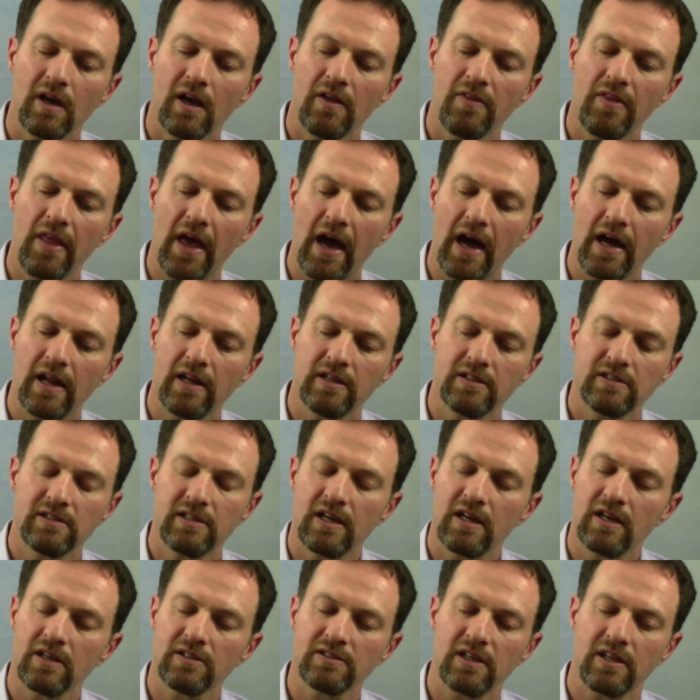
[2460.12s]
And that
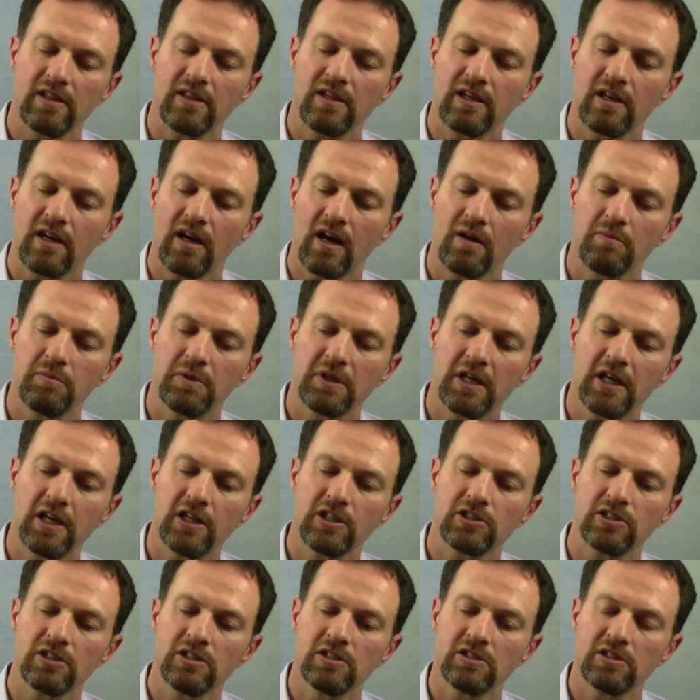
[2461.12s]
entails, I think,
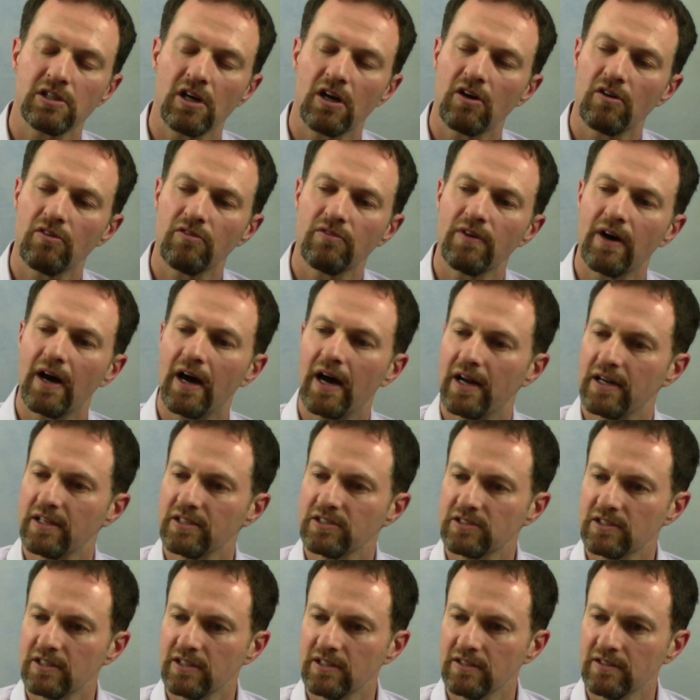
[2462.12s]
obligations of
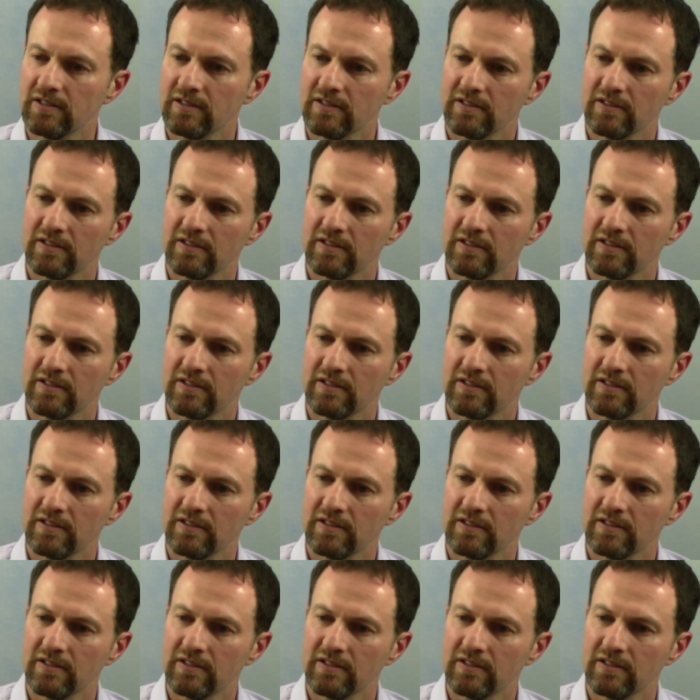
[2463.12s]
honesty,